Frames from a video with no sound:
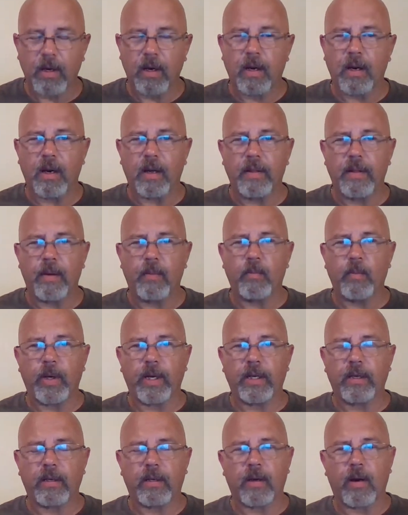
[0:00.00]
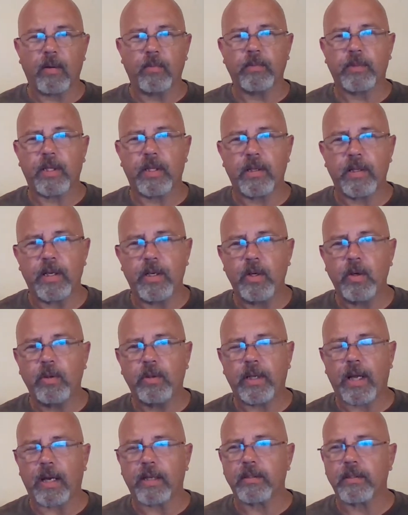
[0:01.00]
And then we come to the New
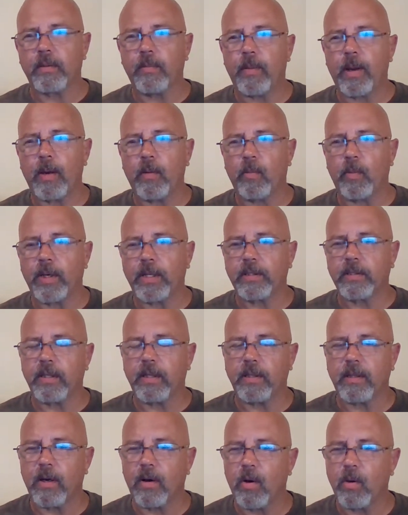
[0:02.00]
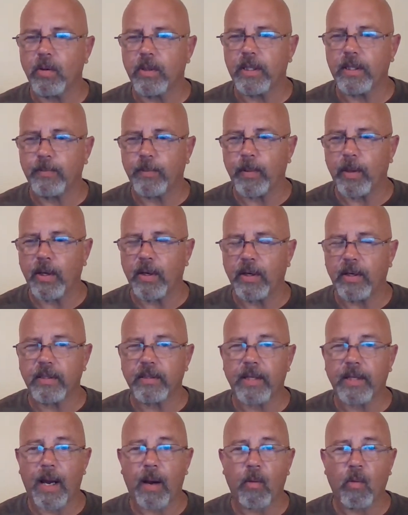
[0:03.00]
Testament and we see the Holy Spirit
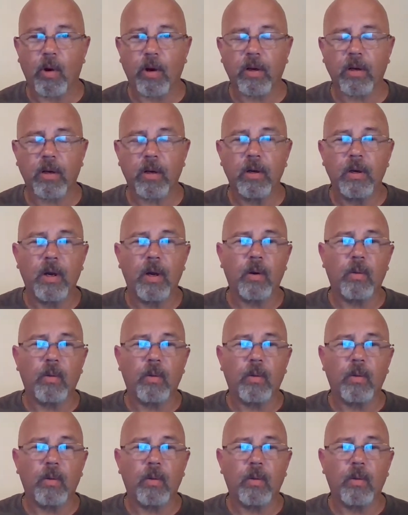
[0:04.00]
is at work